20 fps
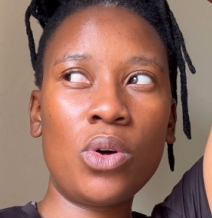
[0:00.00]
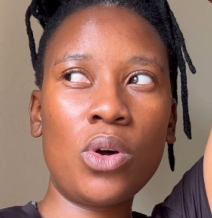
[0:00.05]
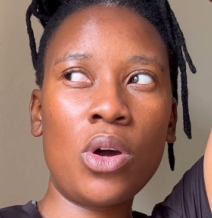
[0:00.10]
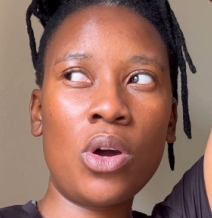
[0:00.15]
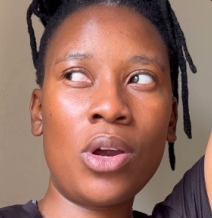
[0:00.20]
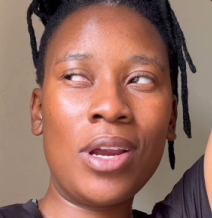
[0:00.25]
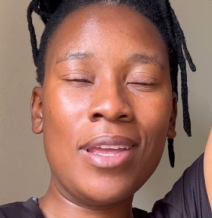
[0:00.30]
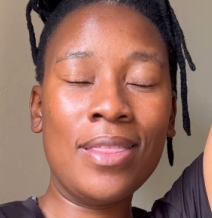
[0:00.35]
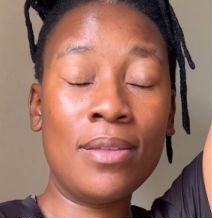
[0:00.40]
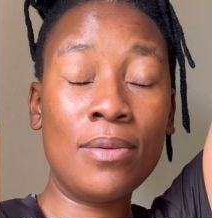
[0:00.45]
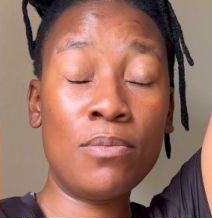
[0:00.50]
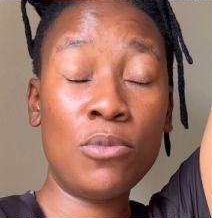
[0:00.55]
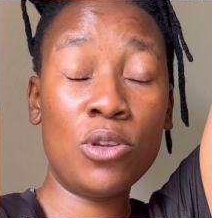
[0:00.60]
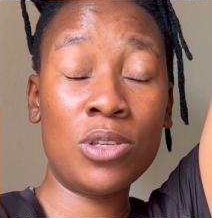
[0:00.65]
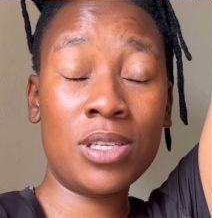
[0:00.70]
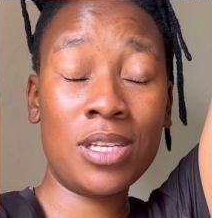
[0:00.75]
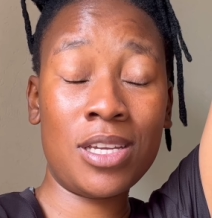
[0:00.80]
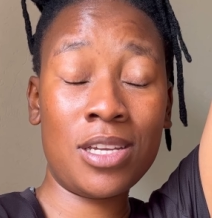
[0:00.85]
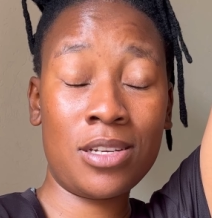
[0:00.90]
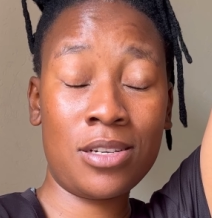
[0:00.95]
are in the
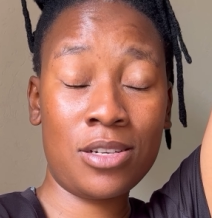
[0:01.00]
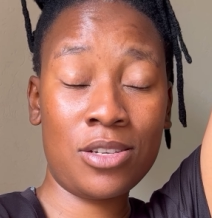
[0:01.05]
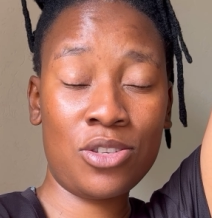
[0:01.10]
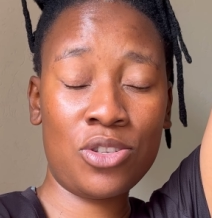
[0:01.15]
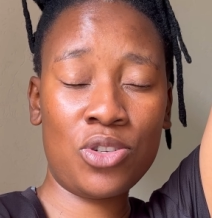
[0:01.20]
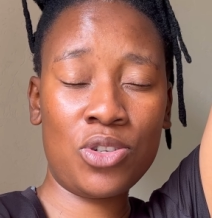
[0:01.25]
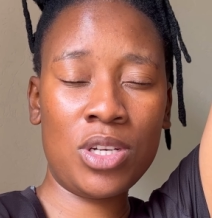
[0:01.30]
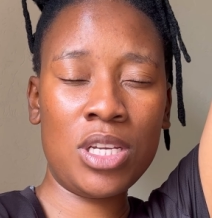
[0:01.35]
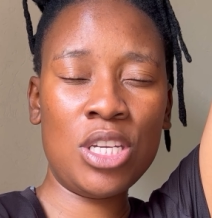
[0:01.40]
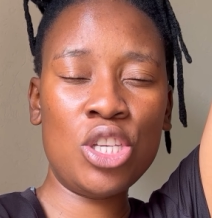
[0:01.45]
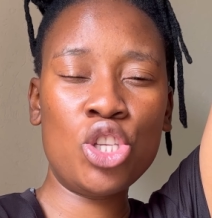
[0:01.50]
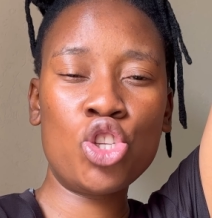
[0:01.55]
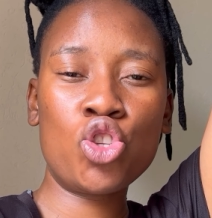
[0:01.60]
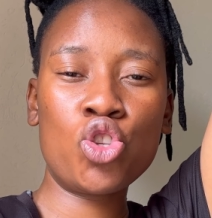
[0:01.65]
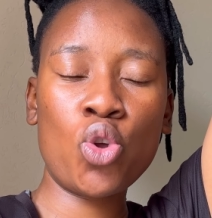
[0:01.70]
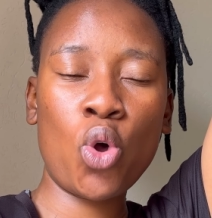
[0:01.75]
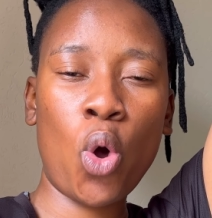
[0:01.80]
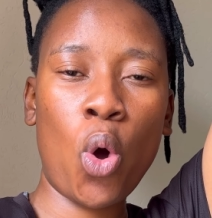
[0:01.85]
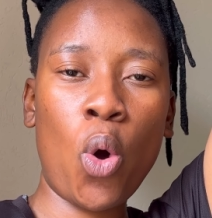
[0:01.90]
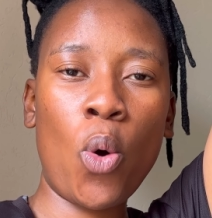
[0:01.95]
music industry.
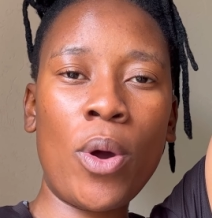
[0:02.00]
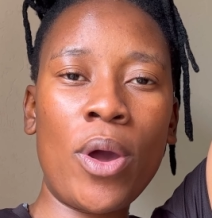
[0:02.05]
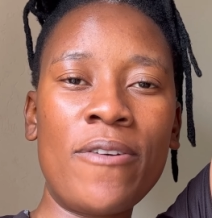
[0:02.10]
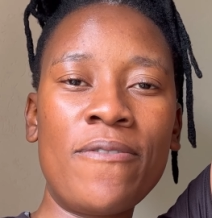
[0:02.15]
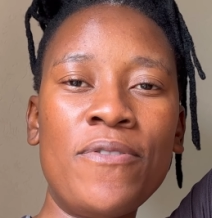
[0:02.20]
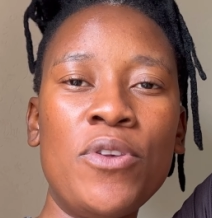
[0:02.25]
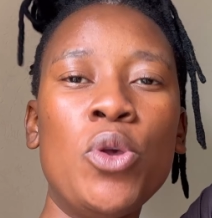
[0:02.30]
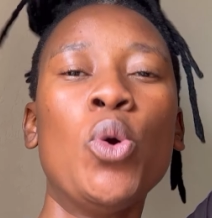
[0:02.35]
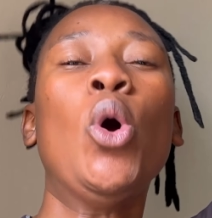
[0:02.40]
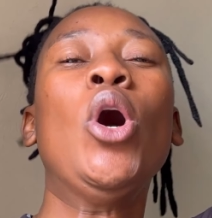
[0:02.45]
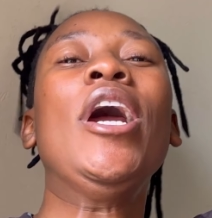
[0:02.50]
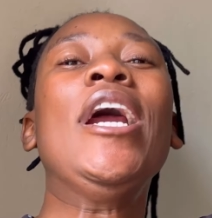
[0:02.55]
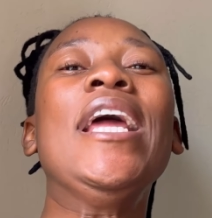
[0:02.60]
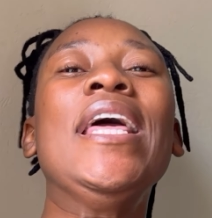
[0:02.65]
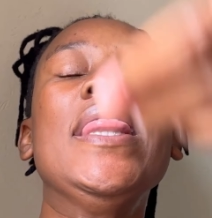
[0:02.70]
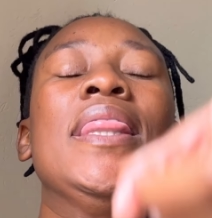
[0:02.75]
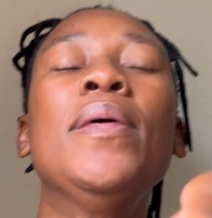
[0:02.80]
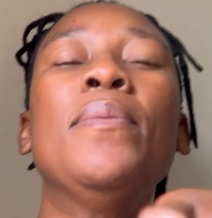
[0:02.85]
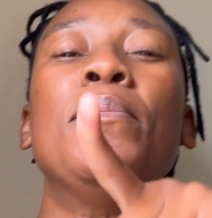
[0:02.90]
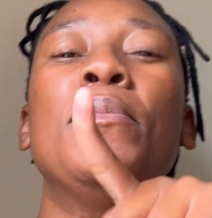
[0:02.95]
So if you are
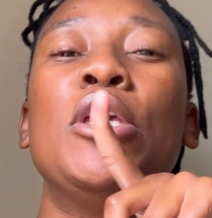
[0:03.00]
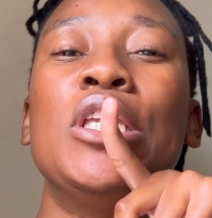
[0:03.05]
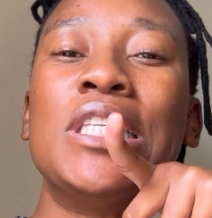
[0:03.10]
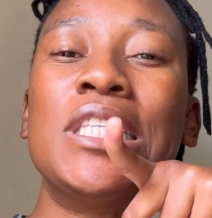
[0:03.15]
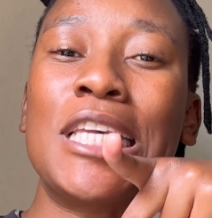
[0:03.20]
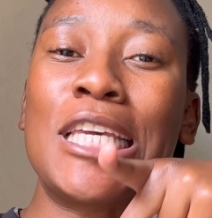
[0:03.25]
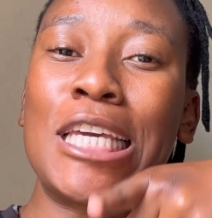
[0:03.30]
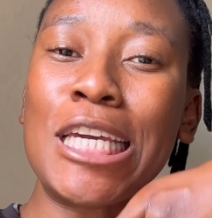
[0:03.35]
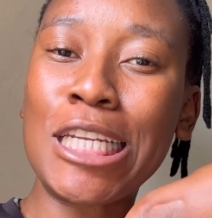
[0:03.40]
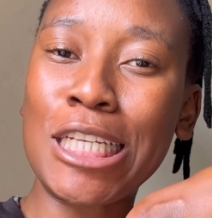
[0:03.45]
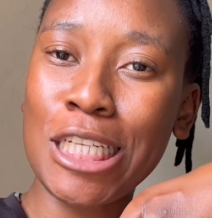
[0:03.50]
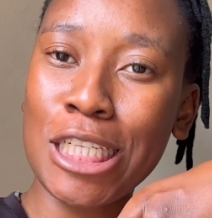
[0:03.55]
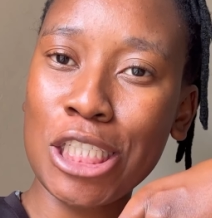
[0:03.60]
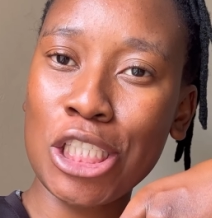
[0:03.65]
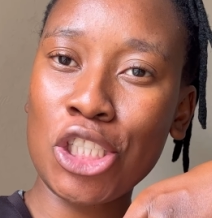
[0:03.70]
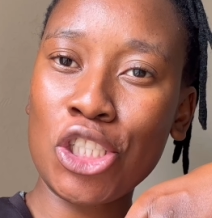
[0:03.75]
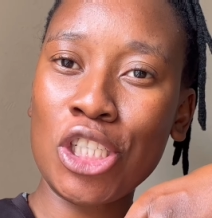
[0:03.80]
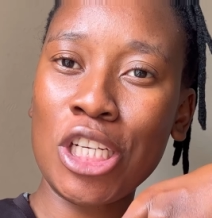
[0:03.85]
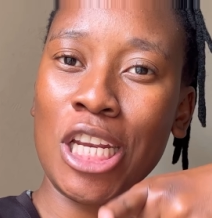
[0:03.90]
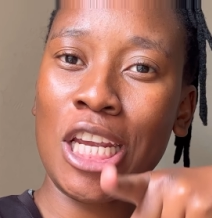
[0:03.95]
in the music
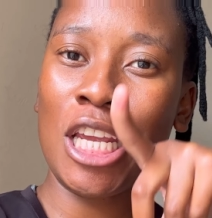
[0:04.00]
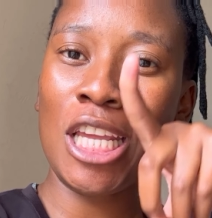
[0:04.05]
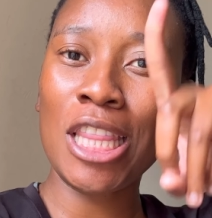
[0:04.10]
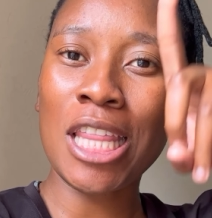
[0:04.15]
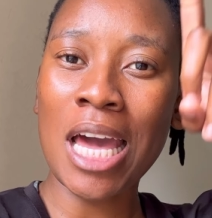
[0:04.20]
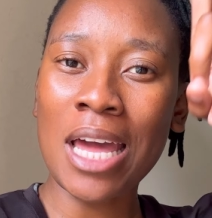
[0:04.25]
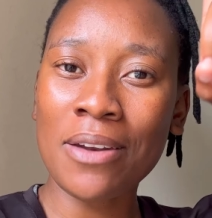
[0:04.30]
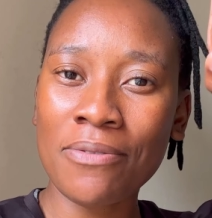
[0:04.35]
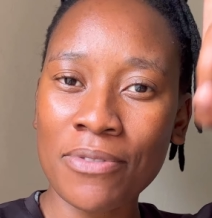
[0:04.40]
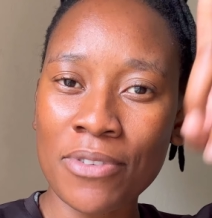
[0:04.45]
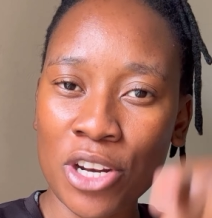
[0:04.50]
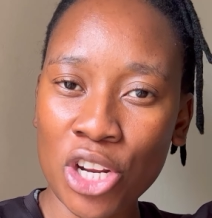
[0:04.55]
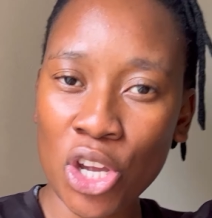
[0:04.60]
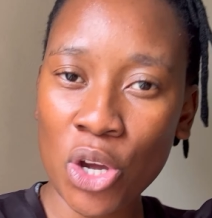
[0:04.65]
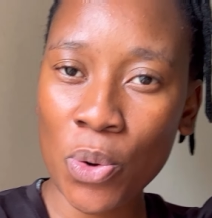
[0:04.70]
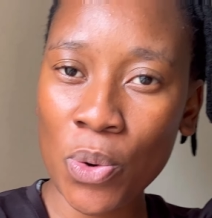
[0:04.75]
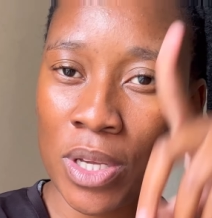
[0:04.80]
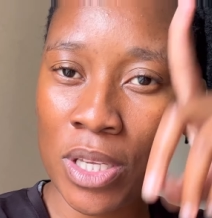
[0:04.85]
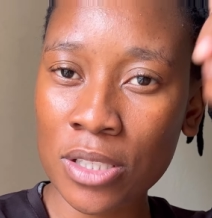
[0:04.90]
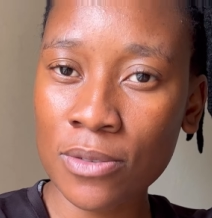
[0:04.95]
industry, that
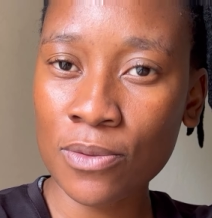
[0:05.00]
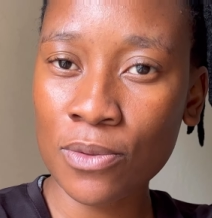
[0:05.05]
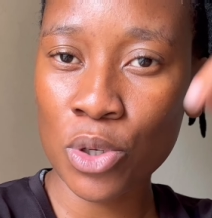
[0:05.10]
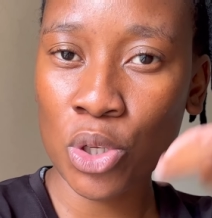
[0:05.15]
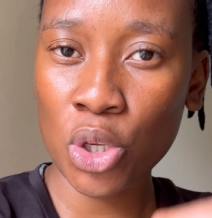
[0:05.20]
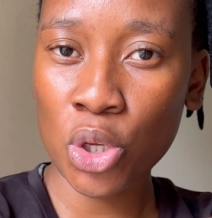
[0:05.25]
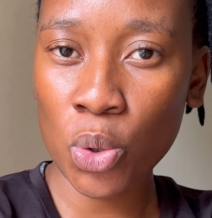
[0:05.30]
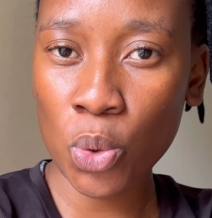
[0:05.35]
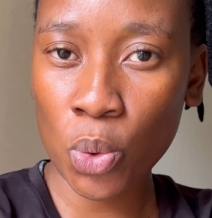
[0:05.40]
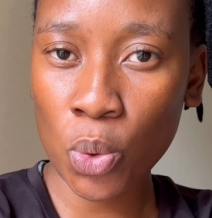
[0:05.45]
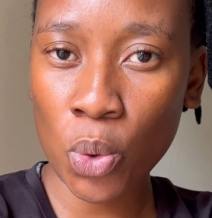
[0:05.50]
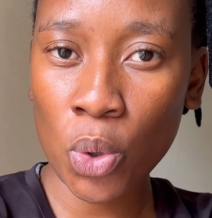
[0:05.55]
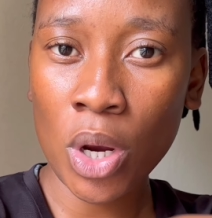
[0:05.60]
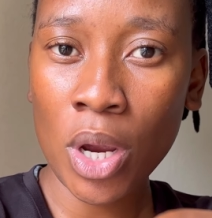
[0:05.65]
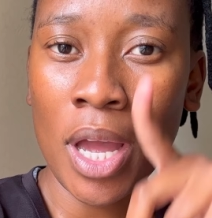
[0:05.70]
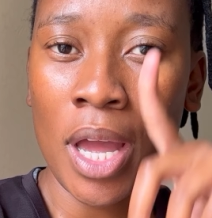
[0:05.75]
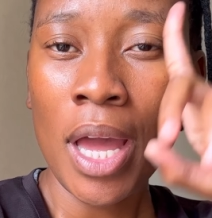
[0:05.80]
video is for you.